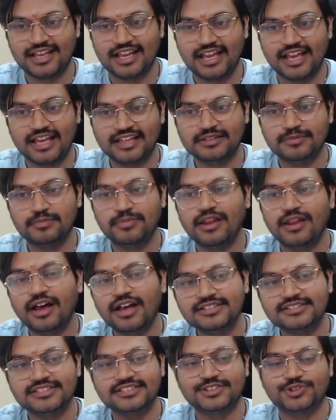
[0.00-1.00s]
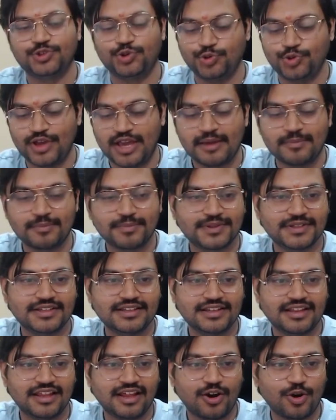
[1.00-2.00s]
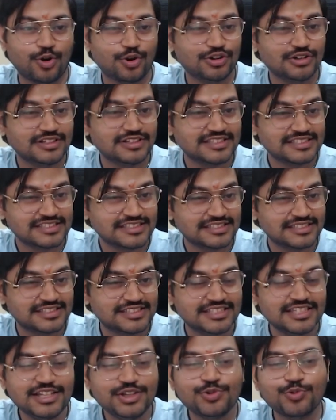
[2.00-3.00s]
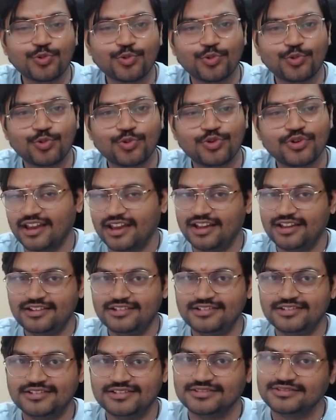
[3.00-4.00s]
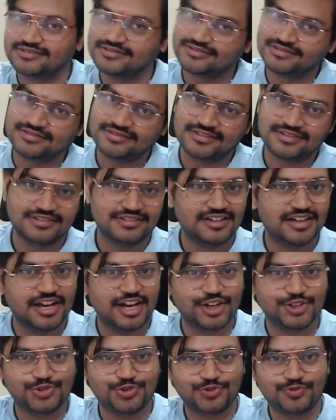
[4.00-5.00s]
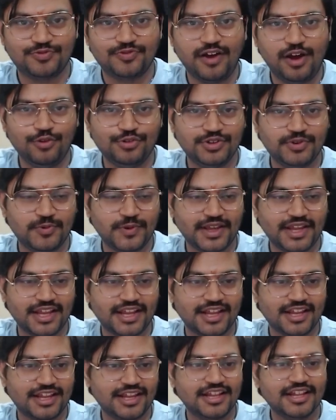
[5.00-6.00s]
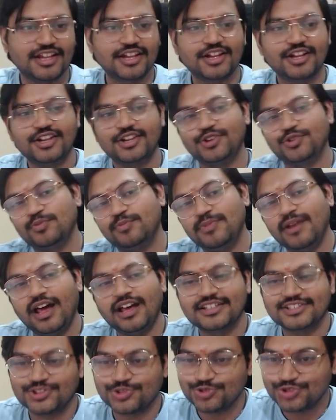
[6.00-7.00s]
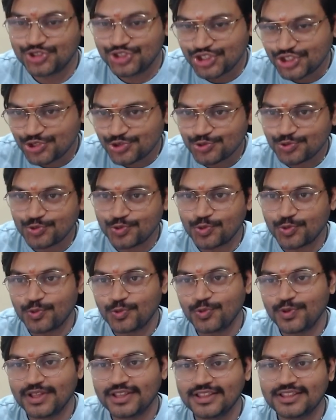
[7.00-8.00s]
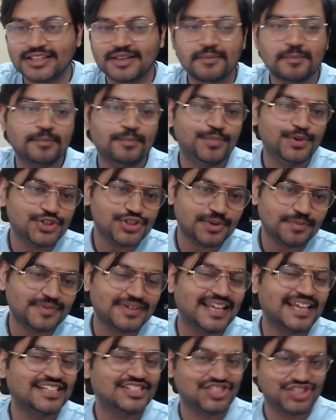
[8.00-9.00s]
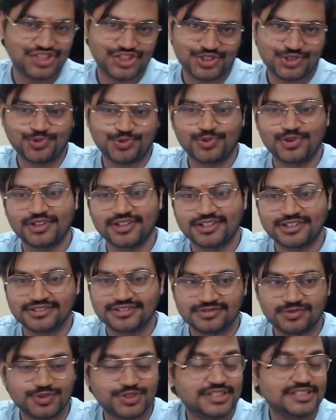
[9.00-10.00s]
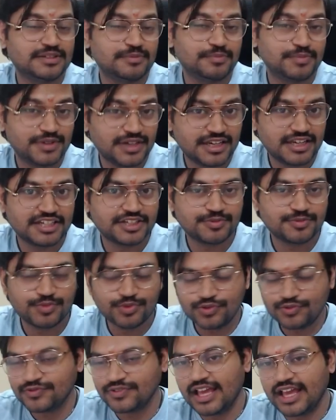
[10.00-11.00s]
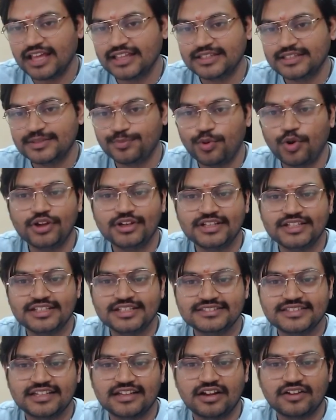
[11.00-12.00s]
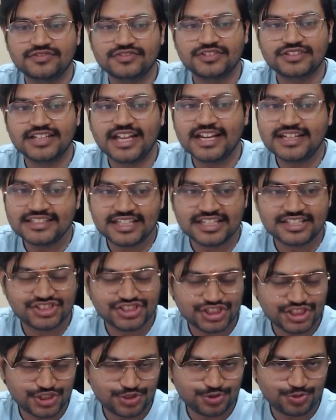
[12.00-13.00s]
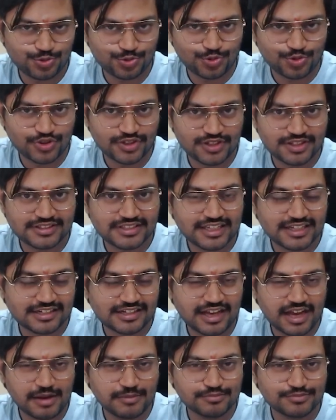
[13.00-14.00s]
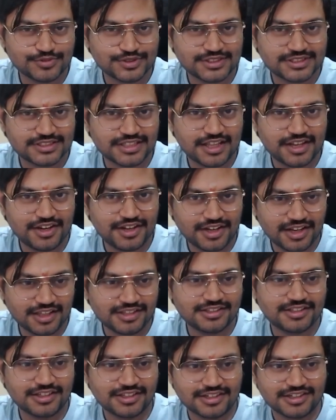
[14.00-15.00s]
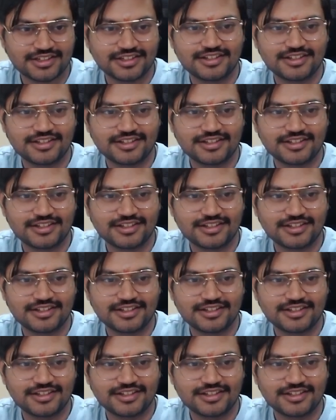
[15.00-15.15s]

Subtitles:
and the blast is going to happen on g2, and Arjun found a way to blast on g2 with bishop takes g2 here, which is a brilliant move. And the point is that after knight takes g2, there comes another